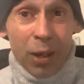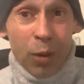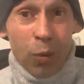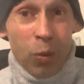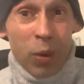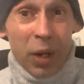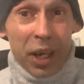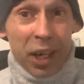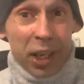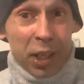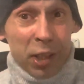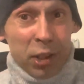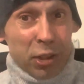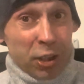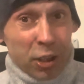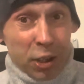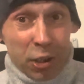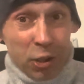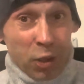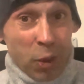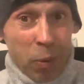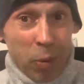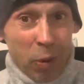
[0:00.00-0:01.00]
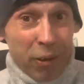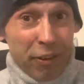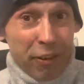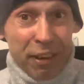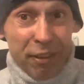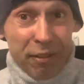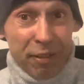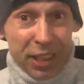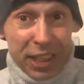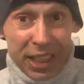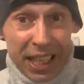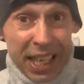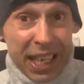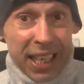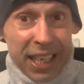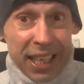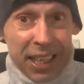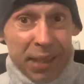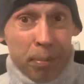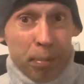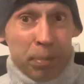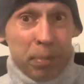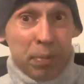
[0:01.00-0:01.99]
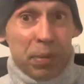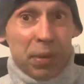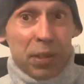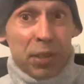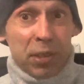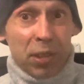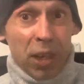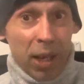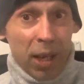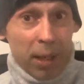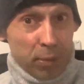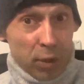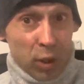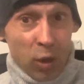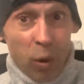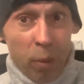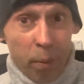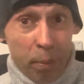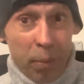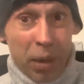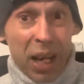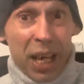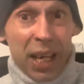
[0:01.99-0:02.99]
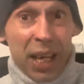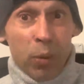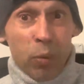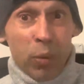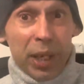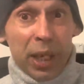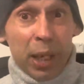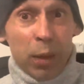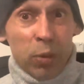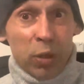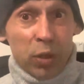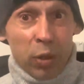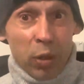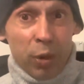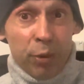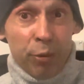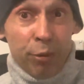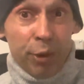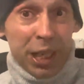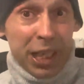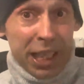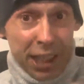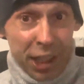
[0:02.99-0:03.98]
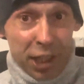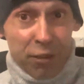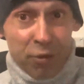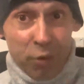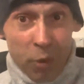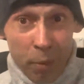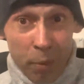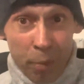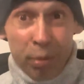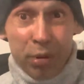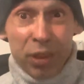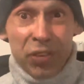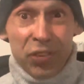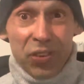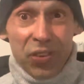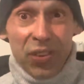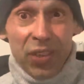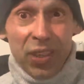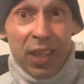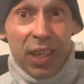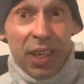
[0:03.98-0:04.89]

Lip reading: where I used to stop off every day in times gone by when I was on release from prison.